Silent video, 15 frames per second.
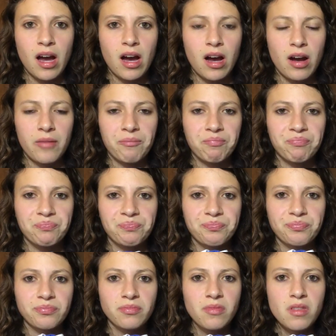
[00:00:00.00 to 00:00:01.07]

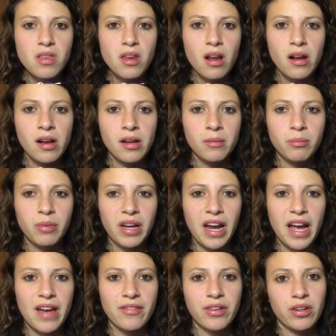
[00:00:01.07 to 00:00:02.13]
but
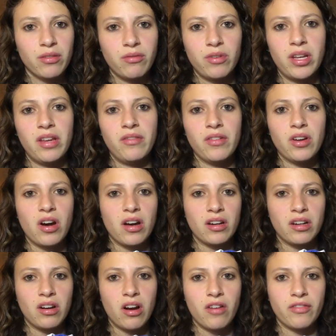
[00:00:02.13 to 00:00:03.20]
I haven't even
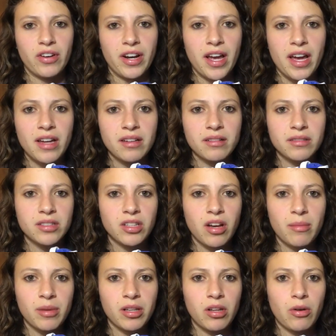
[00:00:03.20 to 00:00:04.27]
gotten an offer yet. So
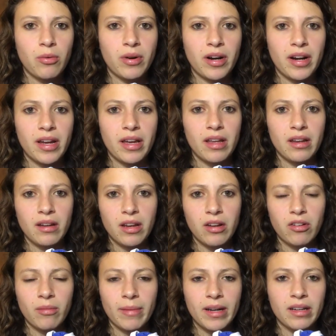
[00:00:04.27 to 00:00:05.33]
I've been lowering it
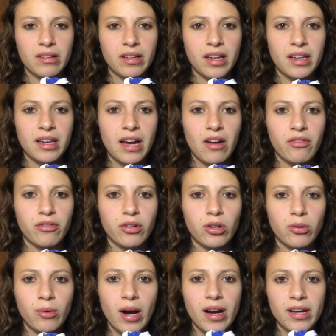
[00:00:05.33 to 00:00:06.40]
incrementally down for
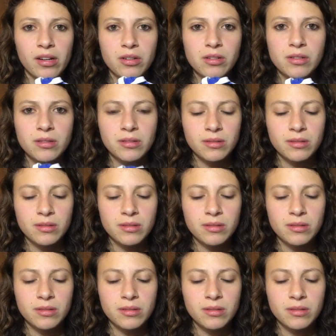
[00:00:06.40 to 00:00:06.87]
a while.